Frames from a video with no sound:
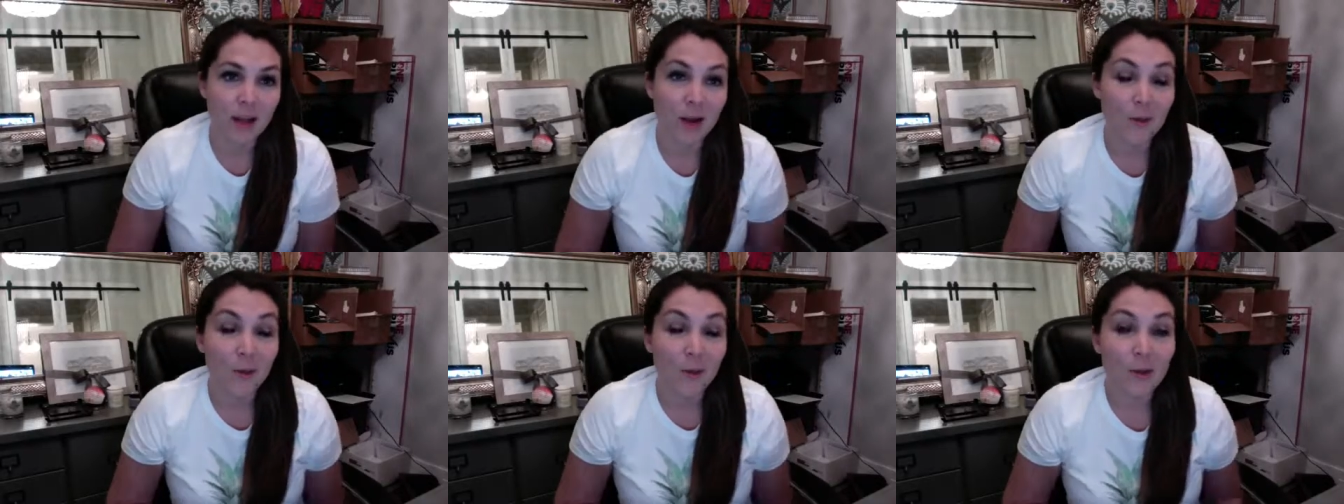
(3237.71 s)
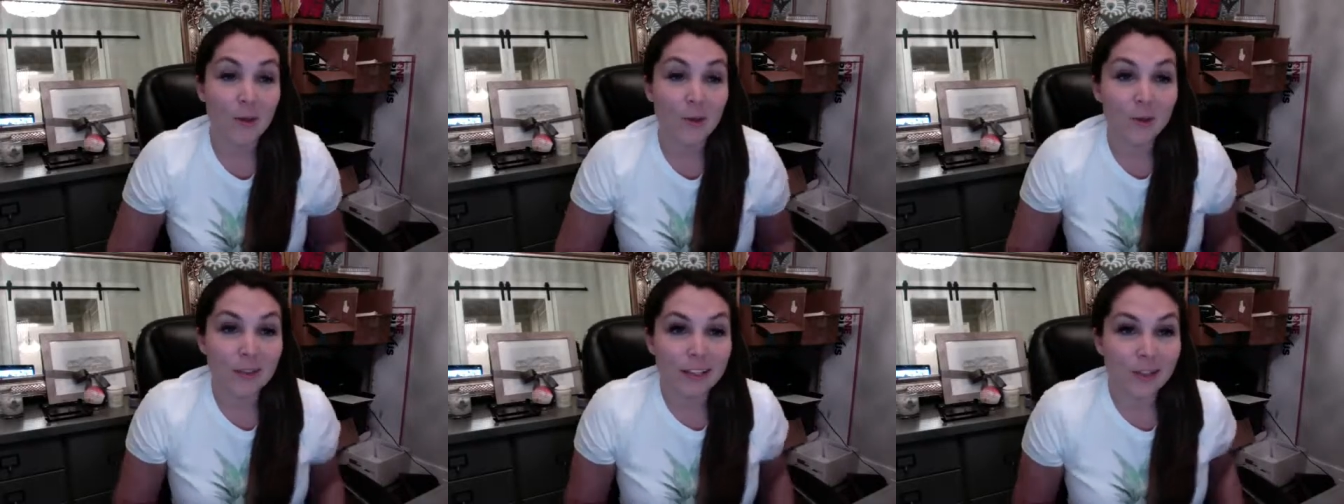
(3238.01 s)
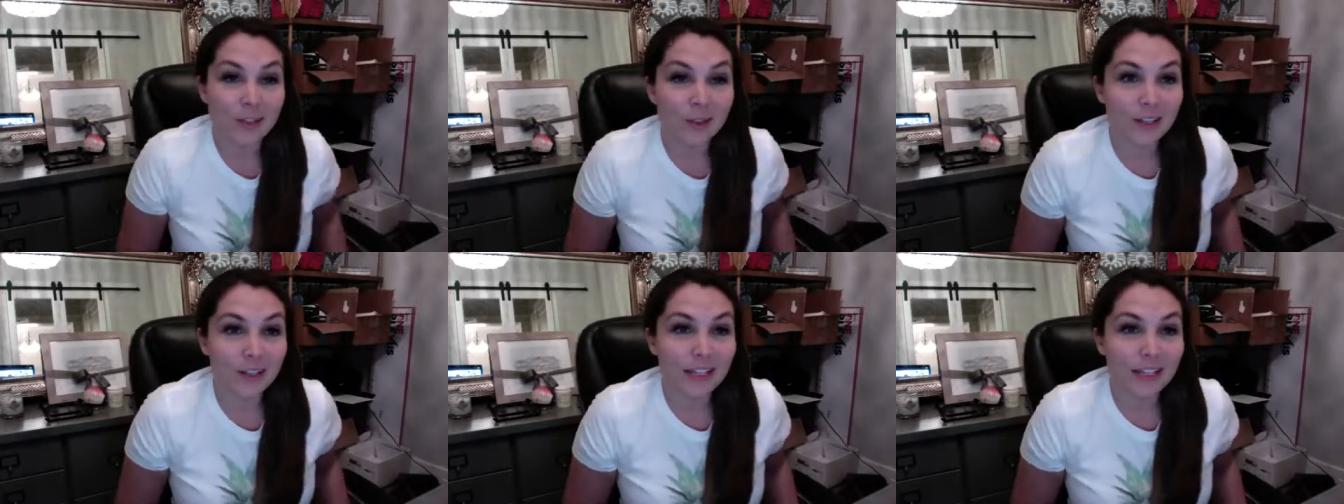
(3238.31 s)
where you
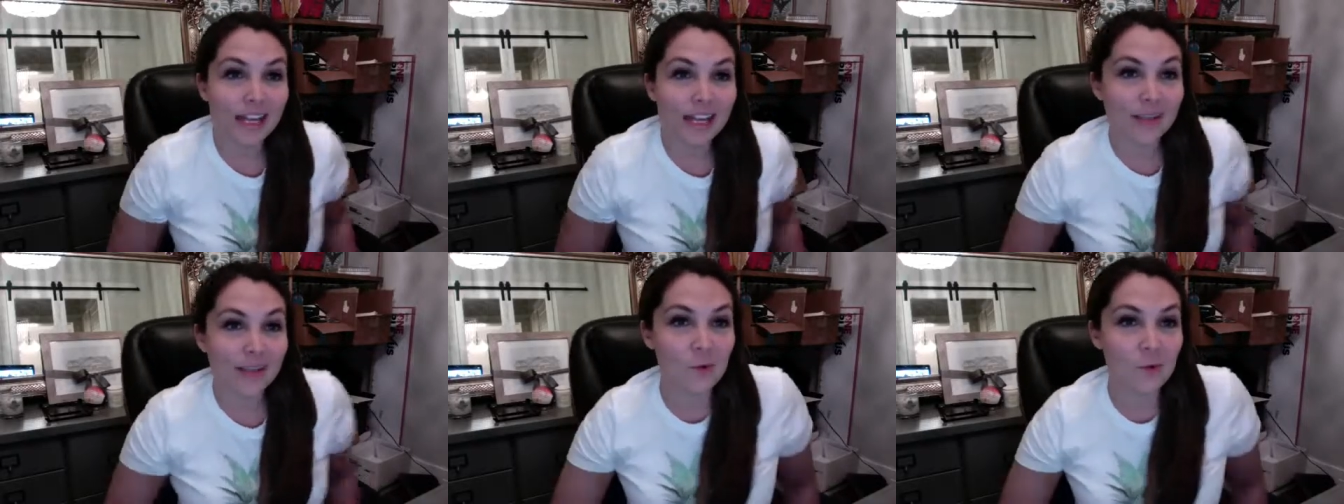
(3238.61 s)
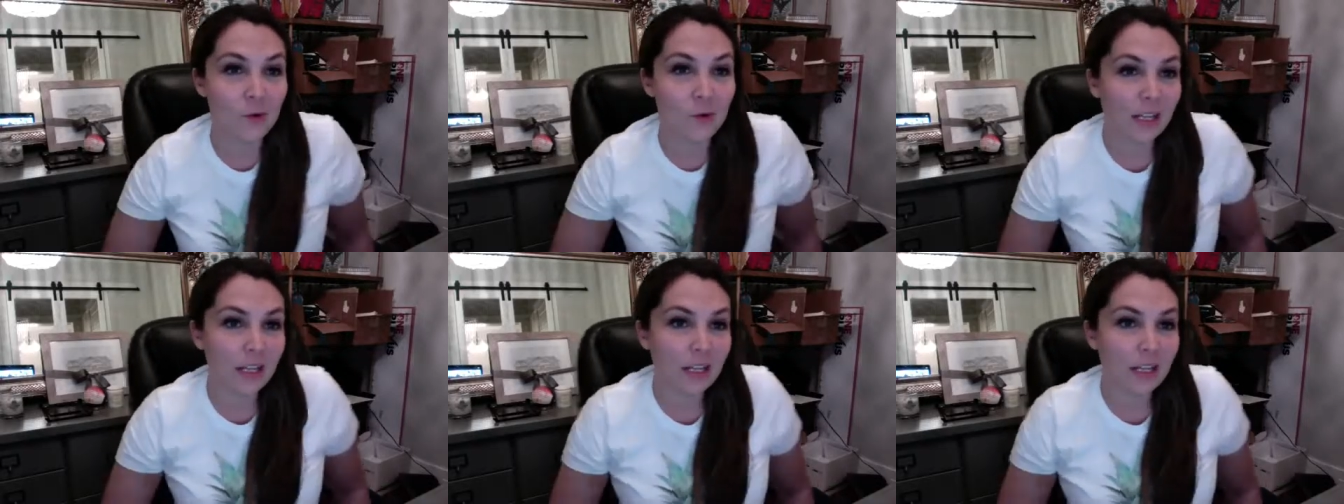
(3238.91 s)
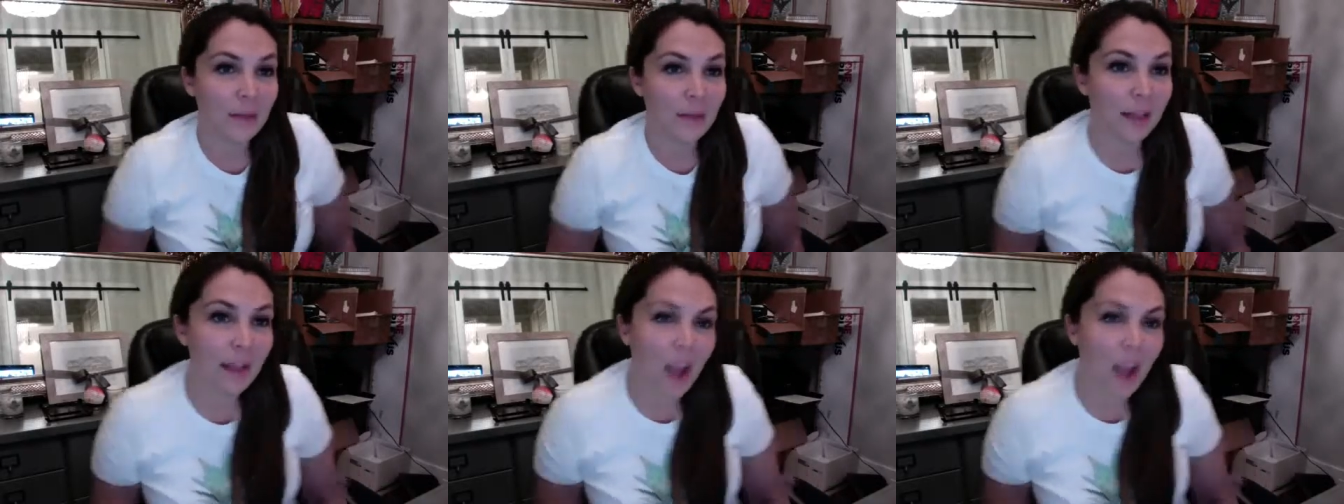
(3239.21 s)
literally in the morning can be
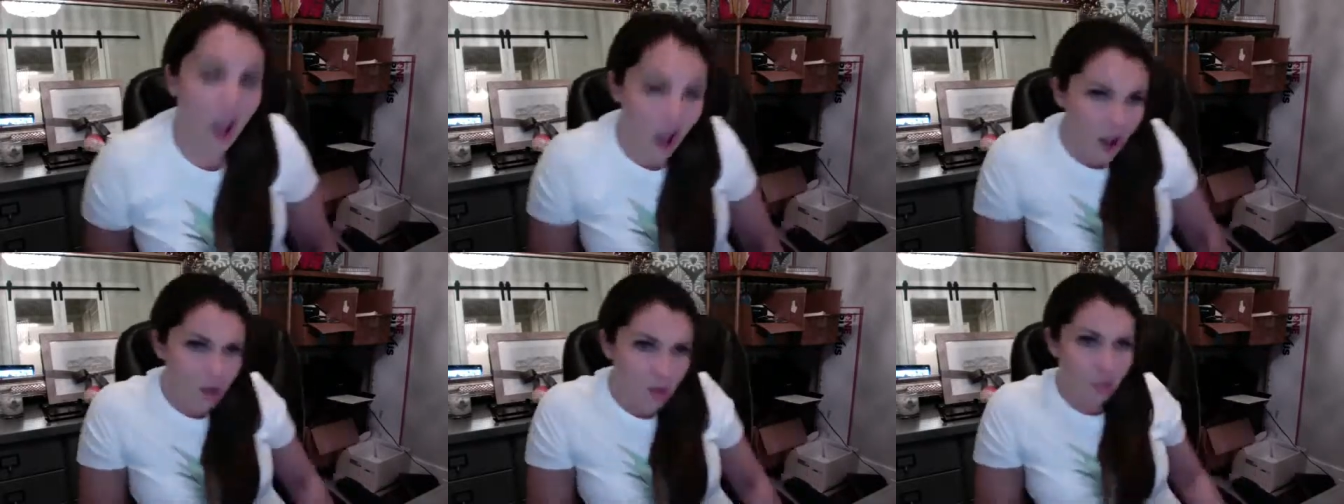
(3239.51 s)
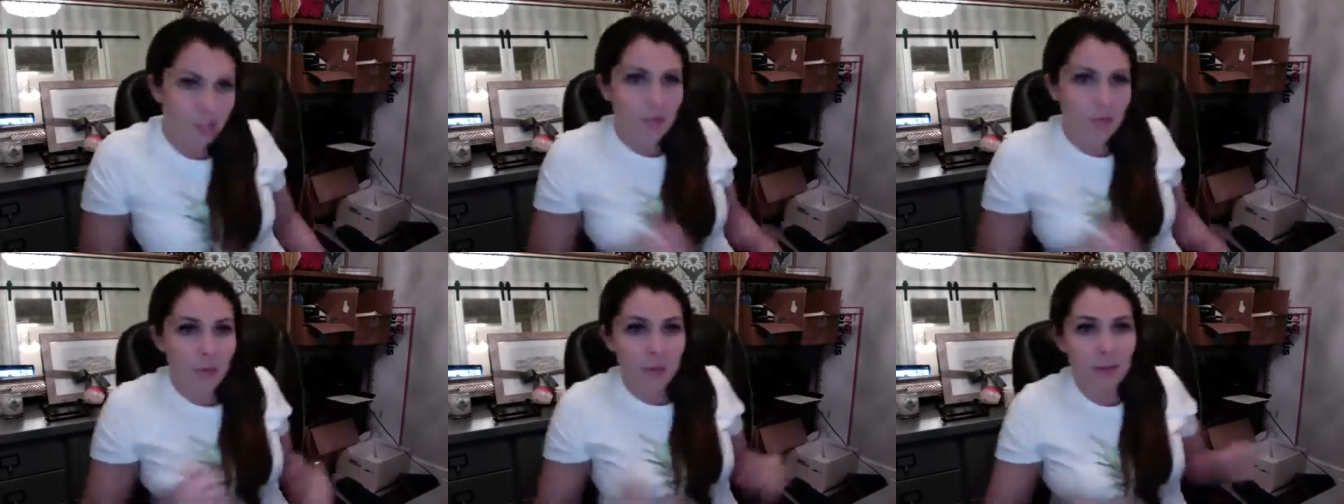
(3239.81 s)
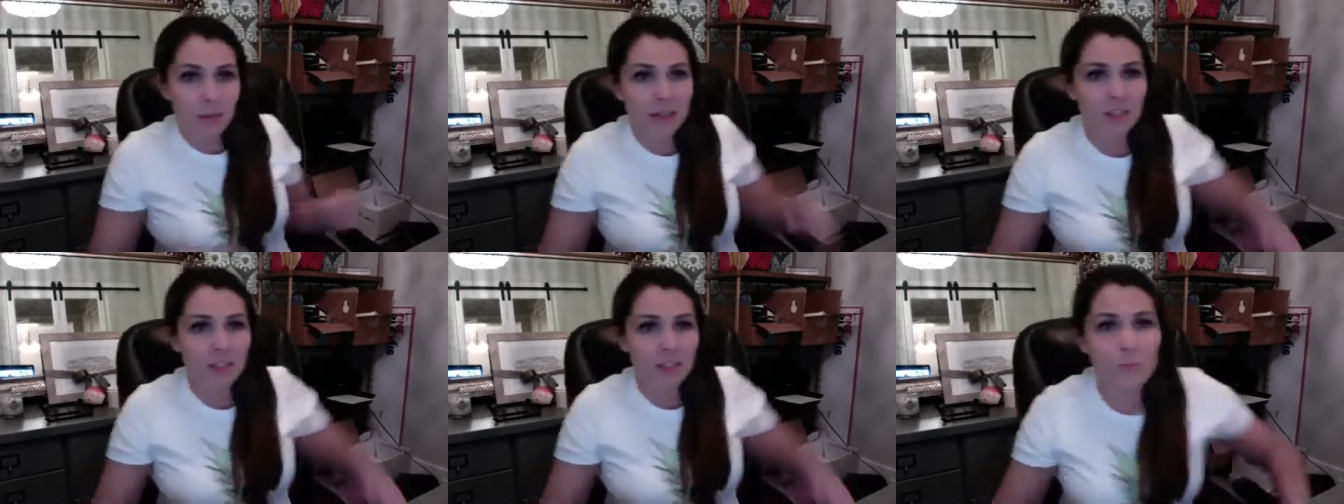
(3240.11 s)
like, oh, someone
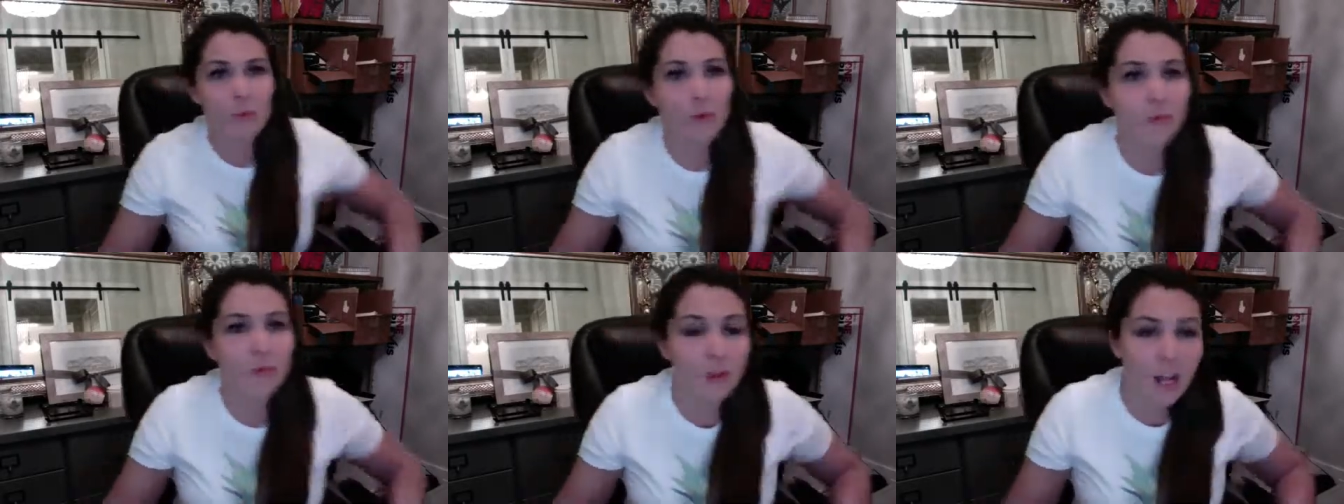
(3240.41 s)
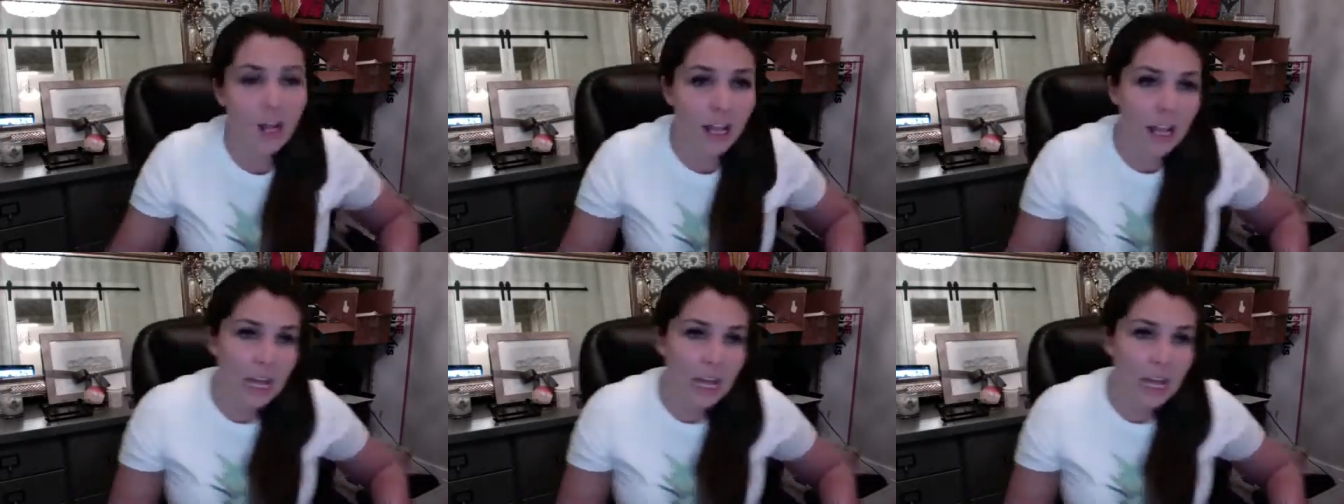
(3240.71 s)
messaged me overnight.